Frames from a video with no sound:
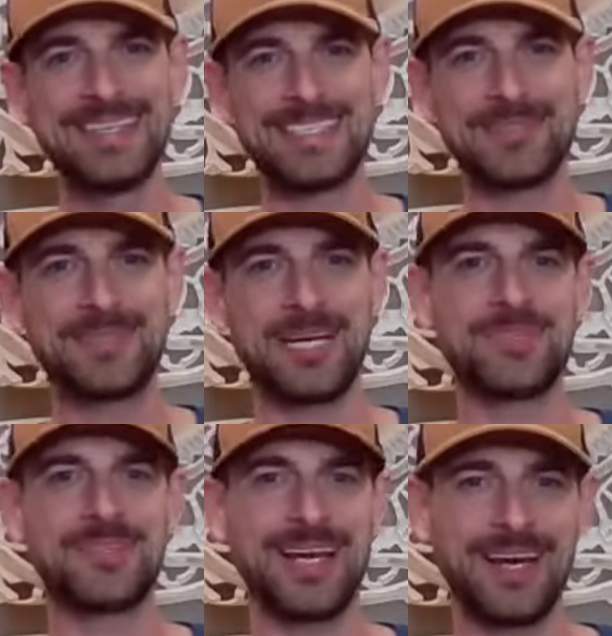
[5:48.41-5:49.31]

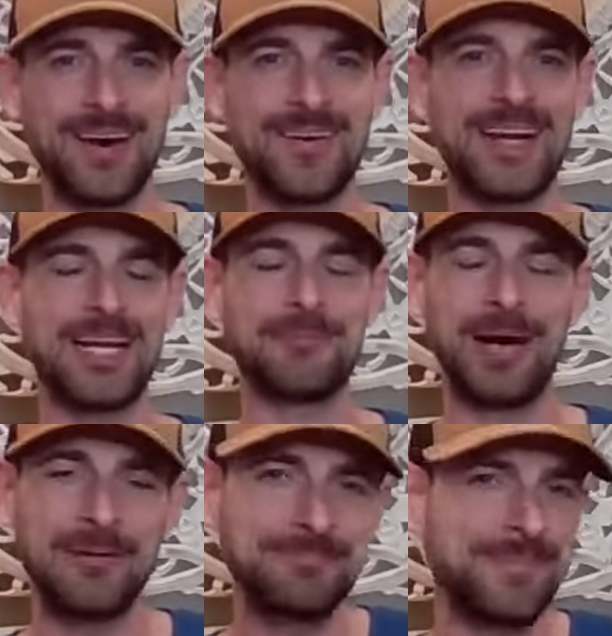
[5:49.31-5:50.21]
Sometimes you're like, all right, I'm,
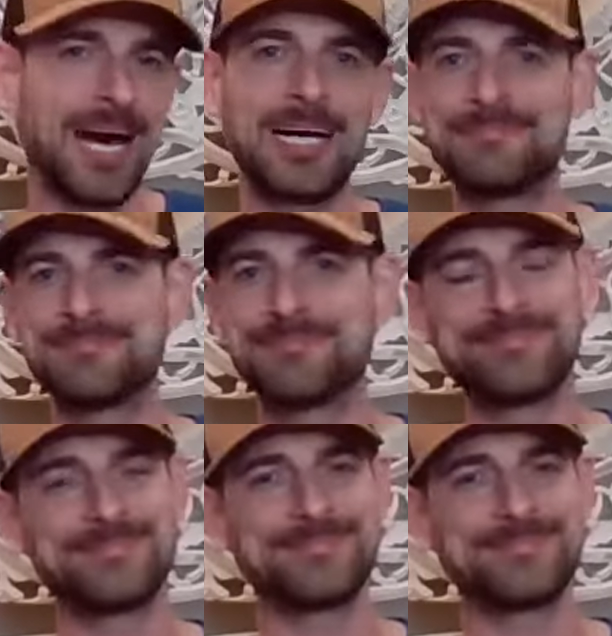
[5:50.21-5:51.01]
I'm, I'm,